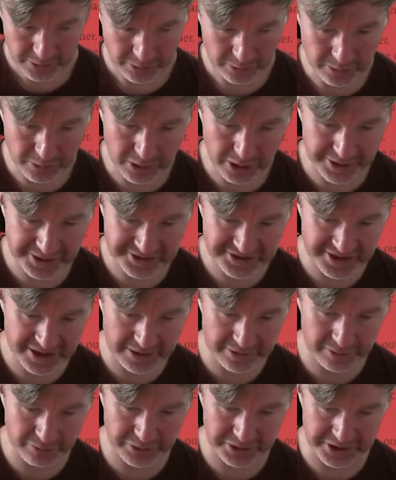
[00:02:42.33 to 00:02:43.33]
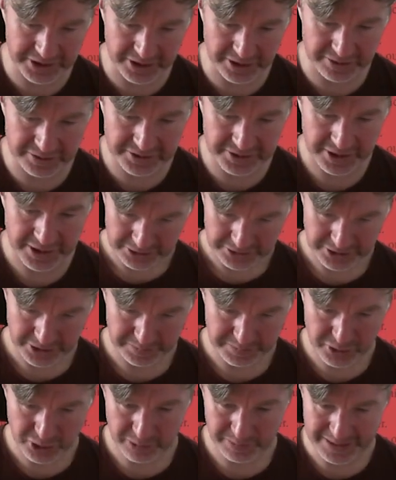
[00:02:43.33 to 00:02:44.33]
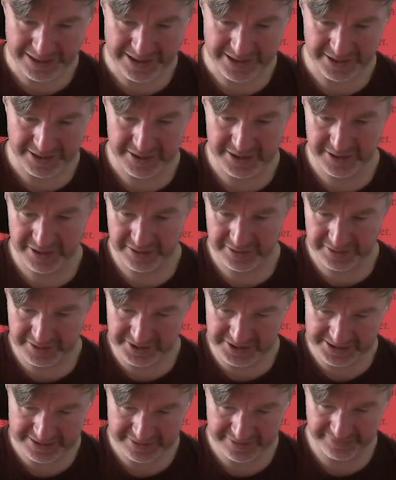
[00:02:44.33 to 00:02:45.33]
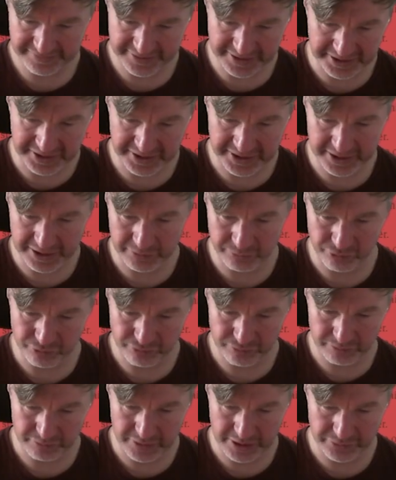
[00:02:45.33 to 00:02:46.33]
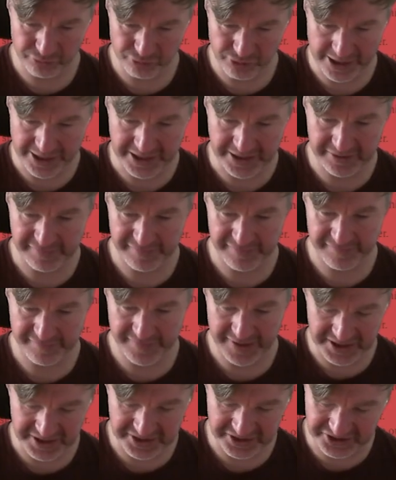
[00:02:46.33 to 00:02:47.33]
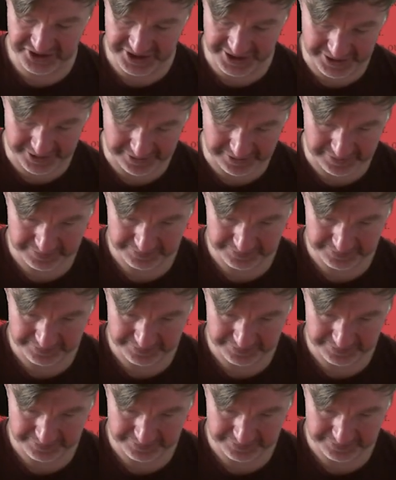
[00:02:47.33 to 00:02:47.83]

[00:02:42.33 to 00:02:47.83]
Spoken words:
what kind of sound I want to use. So pure black, the sound of thunder and rain fades in.